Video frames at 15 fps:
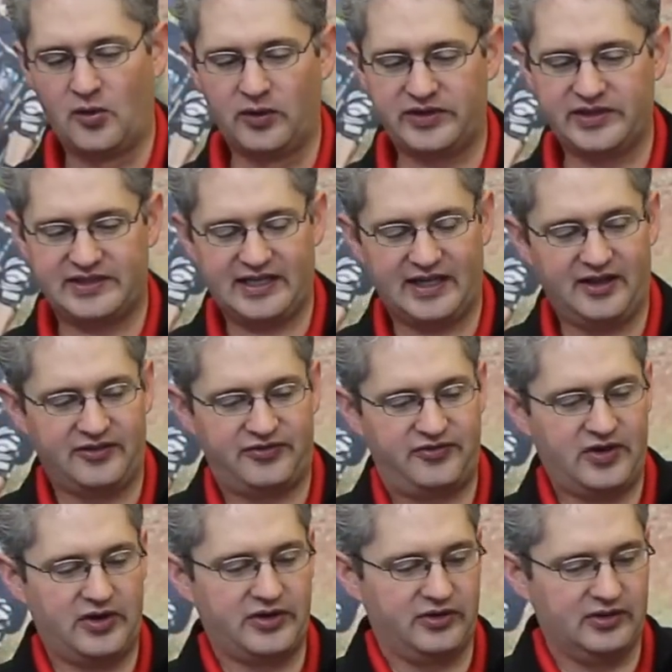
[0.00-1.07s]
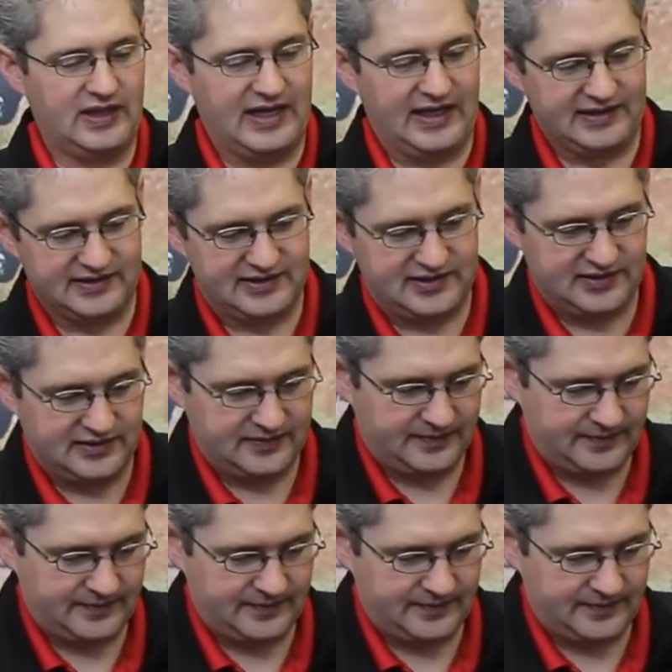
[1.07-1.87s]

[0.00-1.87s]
with a telephoto lens.